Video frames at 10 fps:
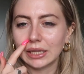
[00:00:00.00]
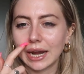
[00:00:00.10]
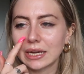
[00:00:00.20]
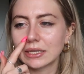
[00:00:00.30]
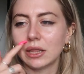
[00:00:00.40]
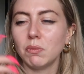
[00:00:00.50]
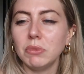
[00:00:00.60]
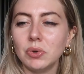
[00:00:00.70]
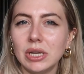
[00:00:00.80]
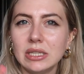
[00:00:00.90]
And like I said, the
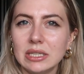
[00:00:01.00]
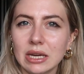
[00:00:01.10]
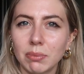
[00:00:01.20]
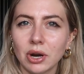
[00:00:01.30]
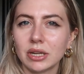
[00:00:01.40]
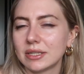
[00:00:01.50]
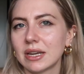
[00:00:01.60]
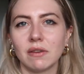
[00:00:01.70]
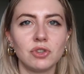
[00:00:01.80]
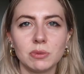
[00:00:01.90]
muted zebra
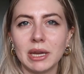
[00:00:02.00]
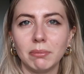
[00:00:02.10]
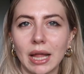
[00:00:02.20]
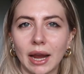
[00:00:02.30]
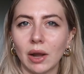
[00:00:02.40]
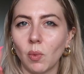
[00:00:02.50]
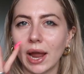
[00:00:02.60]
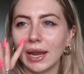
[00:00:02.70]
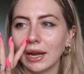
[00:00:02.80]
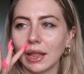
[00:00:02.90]
instead of just being black and
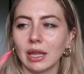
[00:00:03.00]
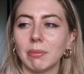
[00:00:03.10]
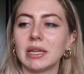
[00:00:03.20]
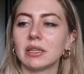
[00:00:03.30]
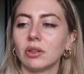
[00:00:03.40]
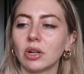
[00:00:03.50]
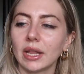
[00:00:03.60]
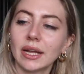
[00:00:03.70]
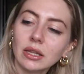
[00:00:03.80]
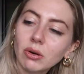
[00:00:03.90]
white, I think makes it look
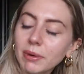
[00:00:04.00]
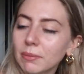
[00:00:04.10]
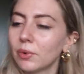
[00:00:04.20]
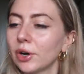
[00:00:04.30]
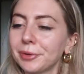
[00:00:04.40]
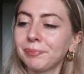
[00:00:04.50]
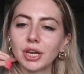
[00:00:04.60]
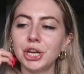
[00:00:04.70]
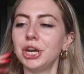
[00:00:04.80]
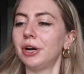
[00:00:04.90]
like a little bit more,
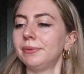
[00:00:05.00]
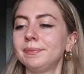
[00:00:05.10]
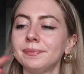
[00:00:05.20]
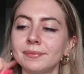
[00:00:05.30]
you know,